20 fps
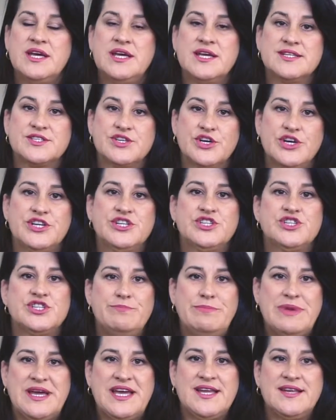is going to
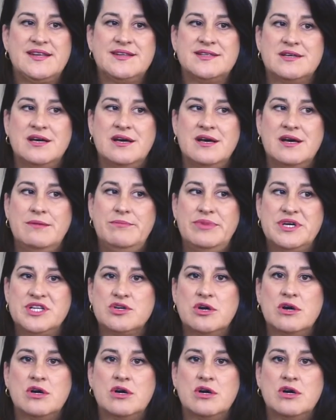depend a bit